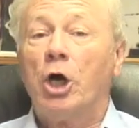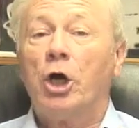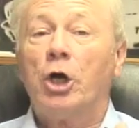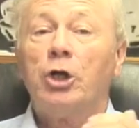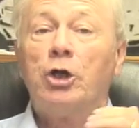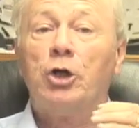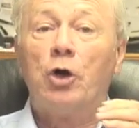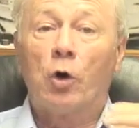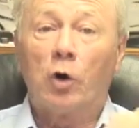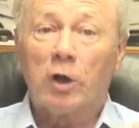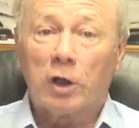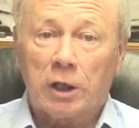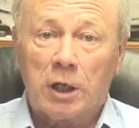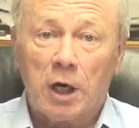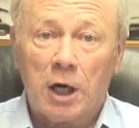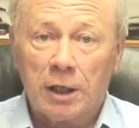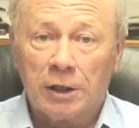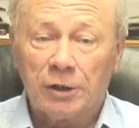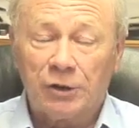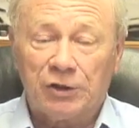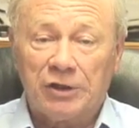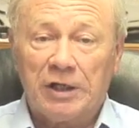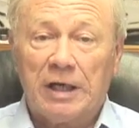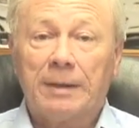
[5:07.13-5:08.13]
your
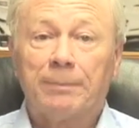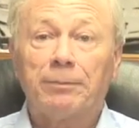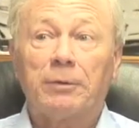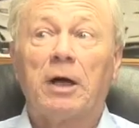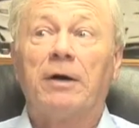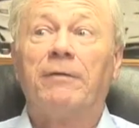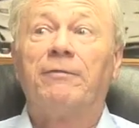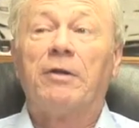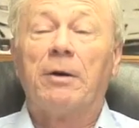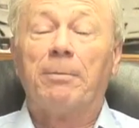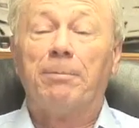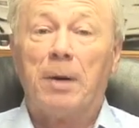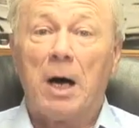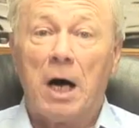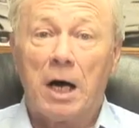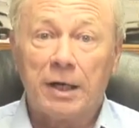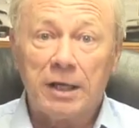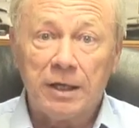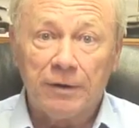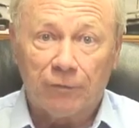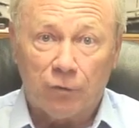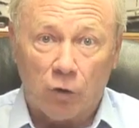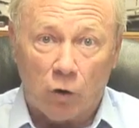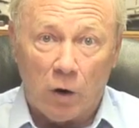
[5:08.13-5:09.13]
concept of the
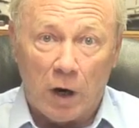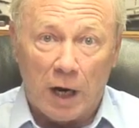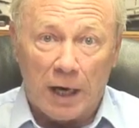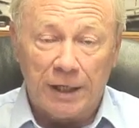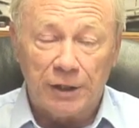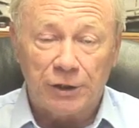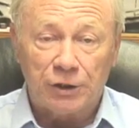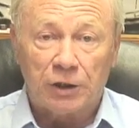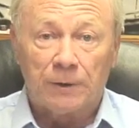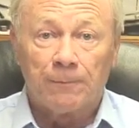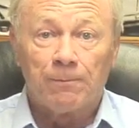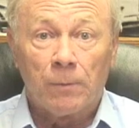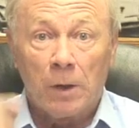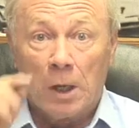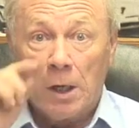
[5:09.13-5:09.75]
body of Christ